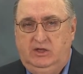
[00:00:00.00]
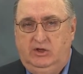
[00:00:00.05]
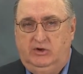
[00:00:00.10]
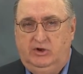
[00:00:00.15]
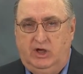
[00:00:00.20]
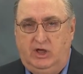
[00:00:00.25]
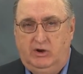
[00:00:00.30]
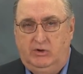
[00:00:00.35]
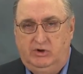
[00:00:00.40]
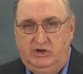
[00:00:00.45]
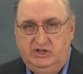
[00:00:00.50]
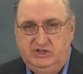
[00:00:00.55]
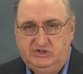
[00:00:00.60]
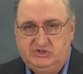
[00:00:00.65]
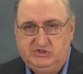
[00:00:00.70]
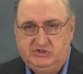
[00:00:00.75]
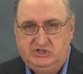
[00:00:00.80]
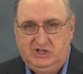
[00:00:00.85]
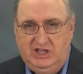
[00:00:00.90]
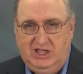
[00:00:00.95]
He'll not only
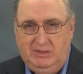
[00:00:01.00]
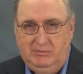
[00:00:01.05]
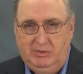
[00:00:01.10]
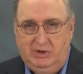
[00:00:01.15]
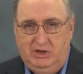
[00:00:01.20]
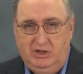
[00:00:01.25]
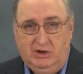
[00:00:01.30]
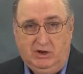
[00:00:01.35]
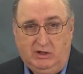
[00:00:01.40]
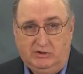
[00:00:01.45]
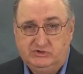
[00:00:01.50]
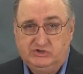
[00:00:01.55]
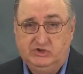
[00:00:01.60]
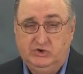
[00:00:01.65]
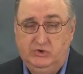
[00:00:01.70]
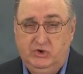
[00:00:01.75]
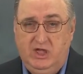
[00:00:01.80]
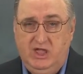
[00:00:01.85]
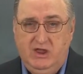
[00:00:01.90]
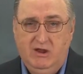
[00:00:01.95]
see, but he'll
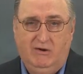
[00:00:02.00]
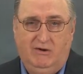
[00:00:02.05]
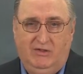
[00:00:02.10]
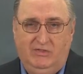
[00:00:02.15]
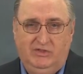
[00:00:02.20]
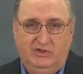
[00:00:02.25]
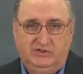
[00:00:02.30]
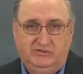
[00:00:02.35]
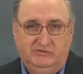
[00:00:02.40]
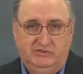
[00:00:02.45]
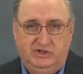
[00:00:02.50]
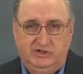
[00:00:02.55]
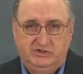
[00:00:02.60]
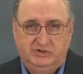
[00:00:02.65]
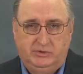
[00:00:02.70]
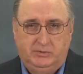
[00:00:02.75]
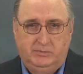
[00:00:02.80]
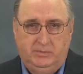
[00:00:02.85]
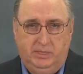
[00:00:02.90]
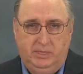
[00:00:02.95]
also hear in this
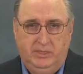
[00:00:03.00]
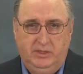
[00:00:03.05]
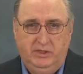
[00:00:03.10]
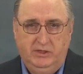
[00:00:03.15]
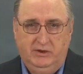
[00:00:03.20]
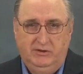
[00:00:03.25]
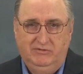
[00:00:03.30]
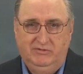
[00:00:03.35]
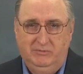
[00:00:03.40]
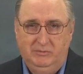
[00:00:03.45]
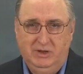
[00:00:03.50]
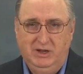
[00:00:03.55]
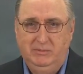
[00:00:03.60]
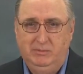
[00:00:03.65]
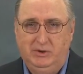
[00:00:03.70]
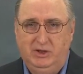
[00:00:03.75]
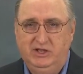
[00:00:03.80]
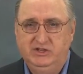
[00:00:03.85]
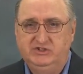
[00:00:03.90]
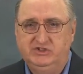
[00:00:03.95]
vision. And of the many
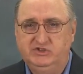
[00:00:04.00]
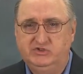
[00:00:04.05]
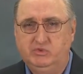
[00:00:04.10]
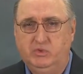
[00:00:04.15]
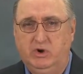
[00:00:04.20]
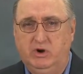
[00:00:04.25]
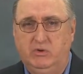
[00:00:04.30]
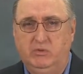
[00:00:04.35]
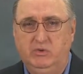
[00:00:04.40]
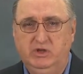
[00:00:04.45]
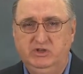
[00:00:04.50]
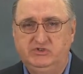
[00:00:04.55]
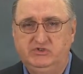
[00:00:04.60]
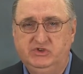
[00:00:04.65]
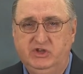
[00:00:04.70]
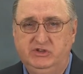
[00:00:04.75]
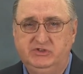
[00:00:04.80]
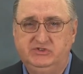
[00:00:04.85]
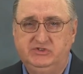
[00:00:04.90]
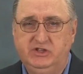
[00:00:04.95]
places where we
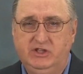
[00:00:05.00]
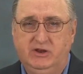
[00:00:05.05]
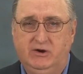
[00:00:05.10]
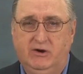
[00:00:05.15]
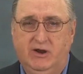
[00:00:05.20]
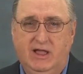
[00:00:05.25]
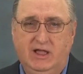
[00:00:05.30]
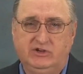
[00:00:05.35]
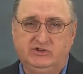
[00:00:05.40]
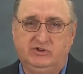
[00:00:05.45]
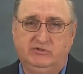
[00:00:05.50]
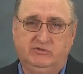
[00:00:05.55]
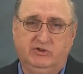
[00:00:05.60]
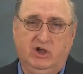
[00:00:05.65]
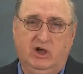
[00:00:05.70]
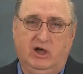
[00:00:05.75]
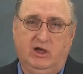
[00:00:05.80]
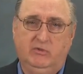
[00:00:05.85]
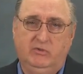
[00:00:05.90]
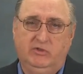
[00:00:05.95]
sense the interaction of
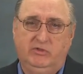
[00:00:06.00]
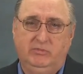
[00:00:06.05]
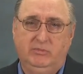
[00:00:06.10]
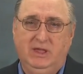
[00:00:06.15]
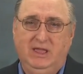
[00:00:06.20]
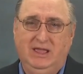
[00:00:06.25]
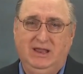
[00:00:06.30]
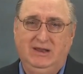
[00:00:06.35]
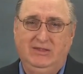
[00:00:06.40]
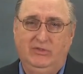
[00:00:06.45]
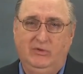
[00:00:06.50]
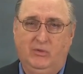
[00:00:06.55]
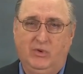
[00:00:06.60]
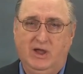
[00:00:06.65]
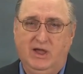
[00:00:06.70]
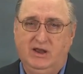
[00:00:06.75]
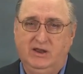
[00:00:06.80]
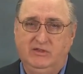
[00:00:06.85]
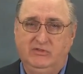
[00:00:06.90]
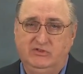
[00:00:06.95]
God with man in the
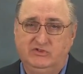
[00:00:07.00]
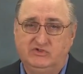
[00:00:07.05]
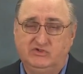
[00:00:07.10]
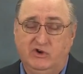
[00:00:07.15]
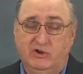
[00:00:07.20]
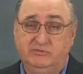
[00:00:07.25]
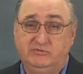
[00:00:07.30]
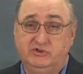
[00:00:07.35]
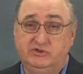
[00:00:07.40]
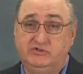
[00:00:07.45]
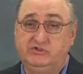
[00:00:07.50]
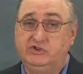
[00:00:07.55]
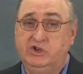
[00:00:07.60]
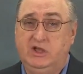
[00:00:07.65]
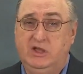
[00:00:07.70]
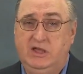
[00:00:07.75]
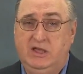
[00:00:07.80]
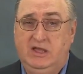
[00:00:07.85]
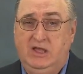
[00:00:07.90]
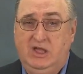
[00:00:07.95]
writing of the scriptures,
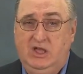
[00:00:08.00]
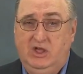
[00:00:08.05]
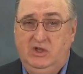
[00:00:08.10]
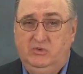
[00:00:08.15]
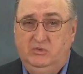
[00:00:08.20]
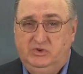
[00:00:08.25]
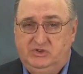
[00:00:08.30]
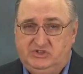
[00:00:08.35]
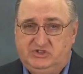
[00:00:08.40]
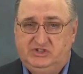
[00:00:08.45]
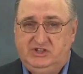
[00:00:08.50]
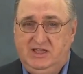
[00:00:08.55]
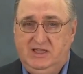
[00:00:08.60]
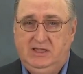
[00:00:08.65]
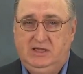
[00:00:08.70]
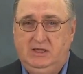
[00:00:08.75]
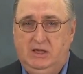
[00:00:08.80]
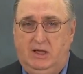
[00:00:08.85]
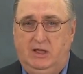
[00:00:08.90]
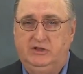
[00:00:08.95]
we
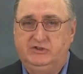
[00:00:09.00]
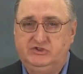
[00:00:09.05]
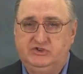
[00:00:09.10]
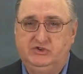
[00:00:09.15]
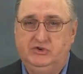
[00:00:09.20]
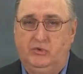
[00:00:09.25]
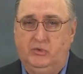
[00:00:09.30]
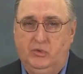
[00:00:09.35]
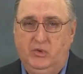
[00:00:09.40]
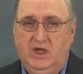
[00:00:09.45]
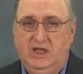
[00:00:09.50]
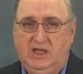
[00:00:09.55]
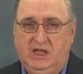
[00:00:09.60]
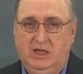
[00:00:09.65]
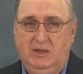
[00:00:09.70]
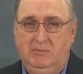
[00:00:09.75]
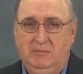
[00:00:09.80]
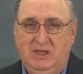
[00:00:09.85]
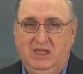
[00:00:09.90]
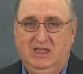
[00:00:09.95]
see God's direct
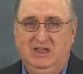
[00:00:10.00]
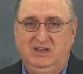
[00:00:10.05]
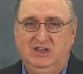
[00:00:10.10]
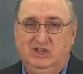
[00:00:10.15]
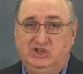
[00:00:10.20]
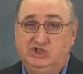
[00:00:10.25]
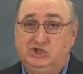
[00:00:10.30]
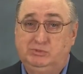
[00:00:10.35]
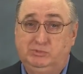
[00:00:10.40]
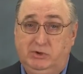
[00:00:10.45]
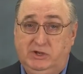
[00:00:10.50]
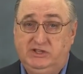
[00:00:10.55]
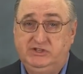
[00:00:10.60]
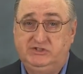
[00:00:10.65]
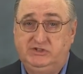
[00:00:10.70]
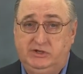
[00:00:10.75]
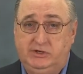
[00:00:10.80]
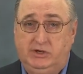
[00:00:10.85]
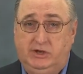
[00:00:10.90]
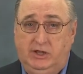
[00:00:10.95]
command
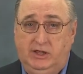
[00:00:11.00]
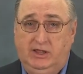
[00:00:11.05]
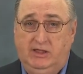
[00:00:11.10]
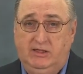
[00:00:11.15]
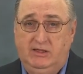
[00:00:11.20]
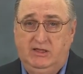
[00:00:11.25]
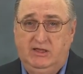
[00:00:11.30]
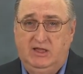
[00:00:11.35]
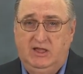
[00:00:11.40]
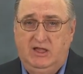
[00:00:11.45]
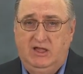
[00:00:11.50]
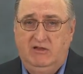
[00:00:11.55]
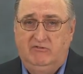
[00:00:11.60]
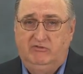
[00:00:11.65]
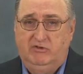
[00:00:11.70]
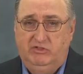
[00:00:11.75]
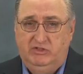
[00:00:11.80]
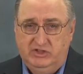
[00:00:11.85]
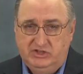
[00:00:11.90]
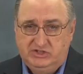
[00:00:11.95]
explicitly
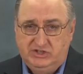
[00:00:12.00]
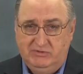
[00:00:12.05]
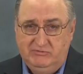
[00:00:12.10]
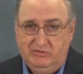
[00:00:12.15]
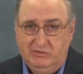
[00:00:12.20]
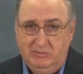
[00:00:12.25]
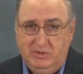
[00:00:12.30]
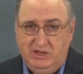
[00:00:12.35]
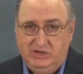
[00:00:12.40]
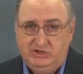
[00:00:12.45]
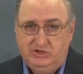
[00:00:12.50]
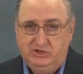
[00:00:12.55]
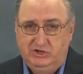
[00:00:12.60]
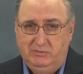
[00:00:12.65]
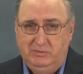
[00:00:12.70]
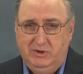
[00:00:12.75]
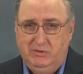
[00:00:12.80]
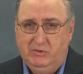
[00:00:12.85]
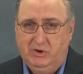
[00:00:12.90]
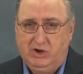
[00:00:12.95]
for this information
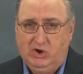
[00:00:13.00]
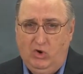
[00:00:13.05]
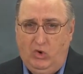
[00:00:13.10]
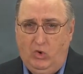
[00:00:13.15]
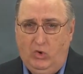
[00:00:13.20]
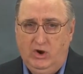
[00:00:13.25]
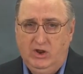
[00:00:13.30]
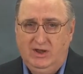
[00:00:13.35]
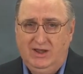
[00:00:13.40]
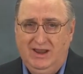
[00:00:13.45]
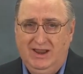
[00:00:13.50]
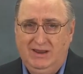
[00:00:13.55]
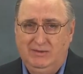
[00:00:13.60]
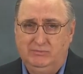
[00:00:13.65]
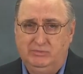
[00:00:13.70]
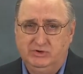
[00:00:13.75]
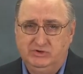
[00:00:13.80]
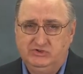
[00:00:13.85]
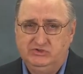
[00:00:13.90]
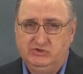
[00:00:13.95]
to be recorded
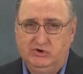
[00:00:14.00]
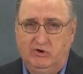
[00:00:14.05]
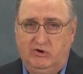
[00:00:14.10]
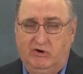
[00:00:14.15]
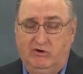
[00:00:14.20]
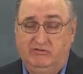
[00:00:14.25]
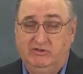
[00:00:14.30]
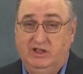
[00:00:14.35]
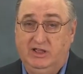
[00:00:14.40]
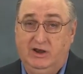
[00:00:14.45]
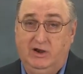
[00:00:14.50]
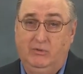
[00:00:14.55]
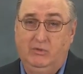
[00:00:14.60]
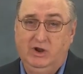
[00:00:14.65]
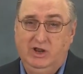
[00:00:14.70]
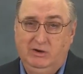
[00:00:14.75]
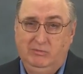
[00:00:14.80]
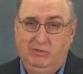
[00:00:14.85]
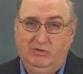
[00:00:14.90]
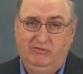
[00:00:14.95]
and preserved in a
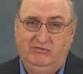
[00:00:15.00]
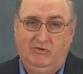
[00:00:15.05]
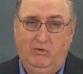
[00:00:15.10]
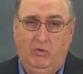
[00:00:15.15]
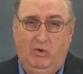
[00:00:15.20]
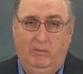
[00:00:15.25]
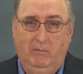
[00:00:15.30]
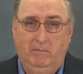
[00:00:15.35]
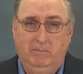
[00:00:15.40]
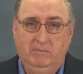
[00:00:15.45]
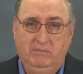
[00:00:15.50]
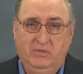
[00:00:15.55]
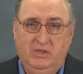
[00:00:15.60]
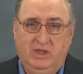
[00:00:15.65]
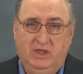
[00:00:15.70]
readable form.